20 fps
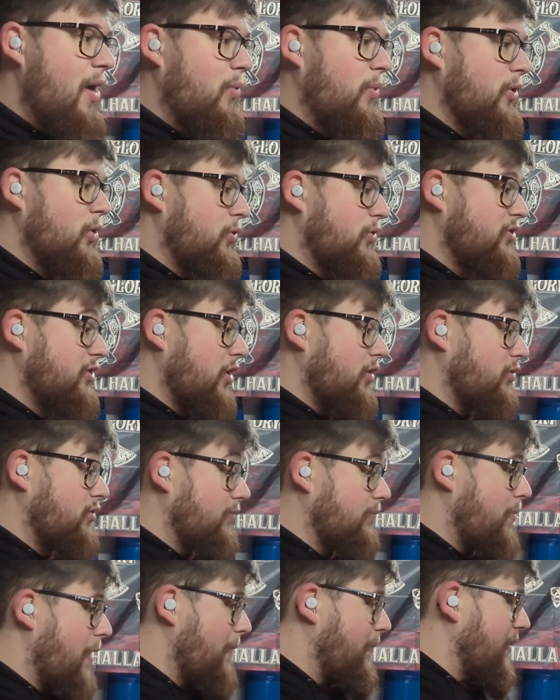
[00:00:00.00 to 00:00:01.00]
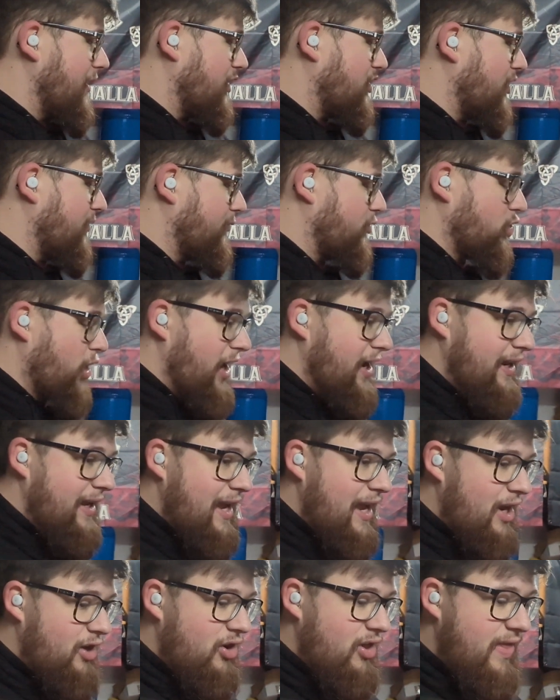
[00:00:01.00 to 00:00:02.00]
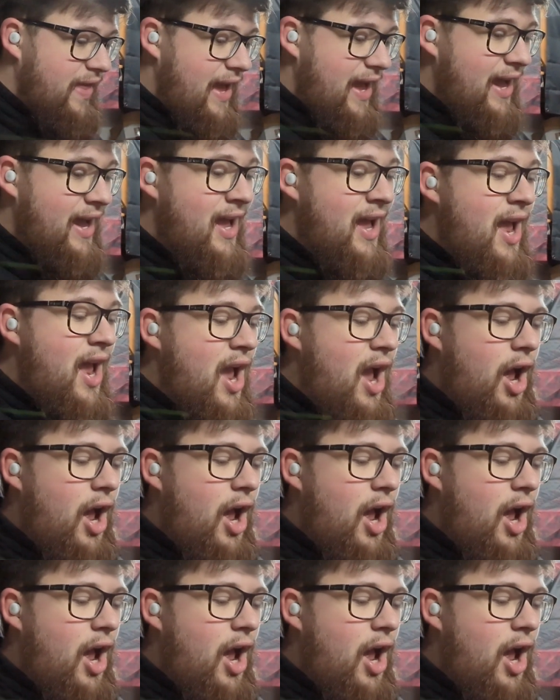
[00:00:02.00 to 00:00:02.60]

with also some public gym training here and there.